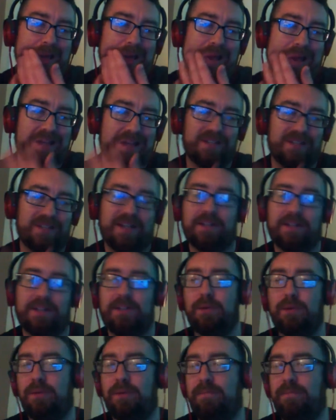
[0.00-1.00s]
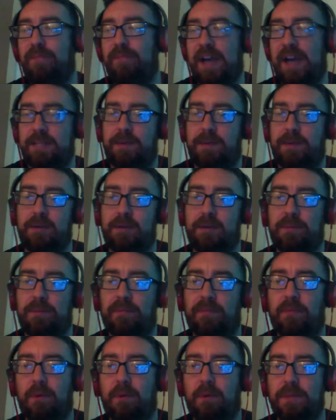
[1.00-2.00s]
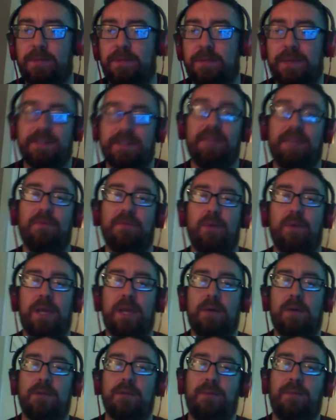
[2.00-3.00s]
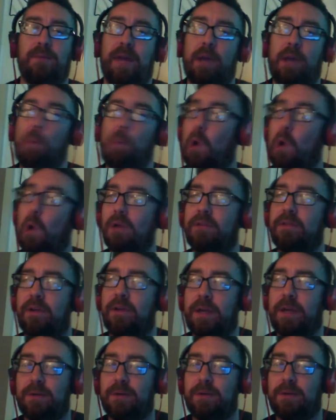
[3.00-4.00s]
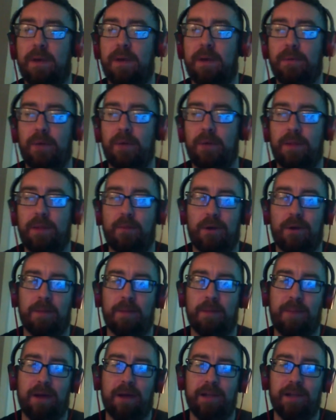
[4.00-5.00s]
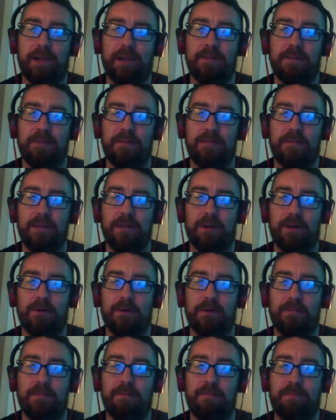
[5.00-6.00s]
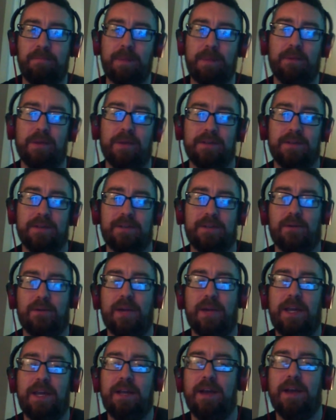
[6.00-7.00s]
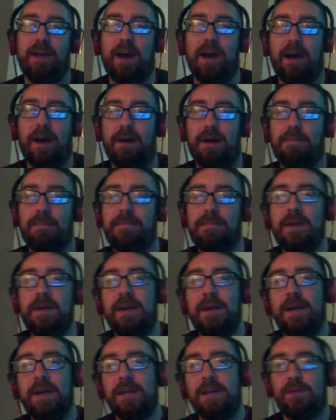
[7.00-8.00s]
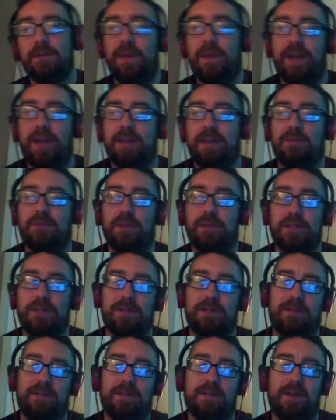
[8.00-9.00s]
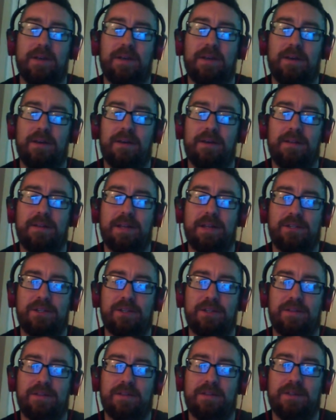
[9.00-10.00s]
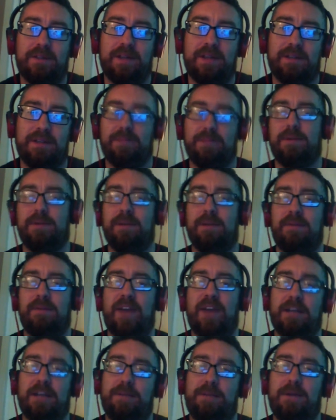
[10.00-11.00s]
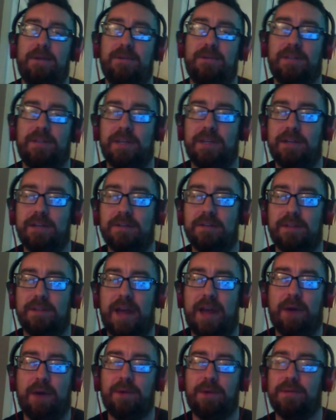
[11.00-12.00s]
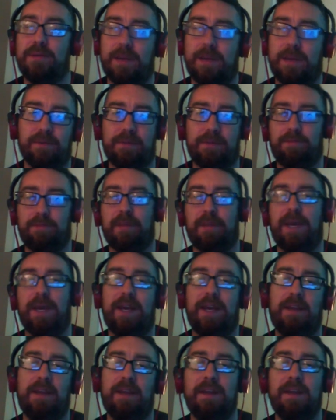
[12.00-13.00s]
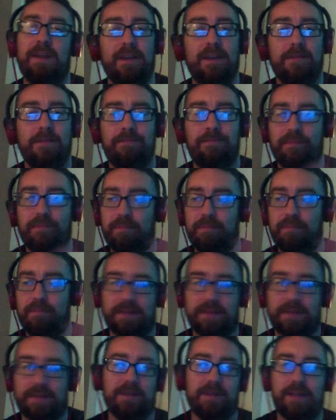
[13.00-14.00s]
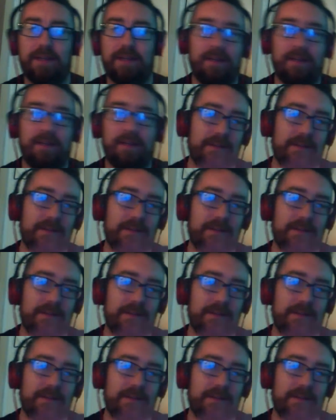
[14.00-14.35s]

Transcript: I think a lot of that just has to do with Fassbender's performance, because even when he was playing Walter, he was probably one of the more compelling, people on the screen. So I think it's really just that's just a testament to Fassbender's skills and how he was able to play basically,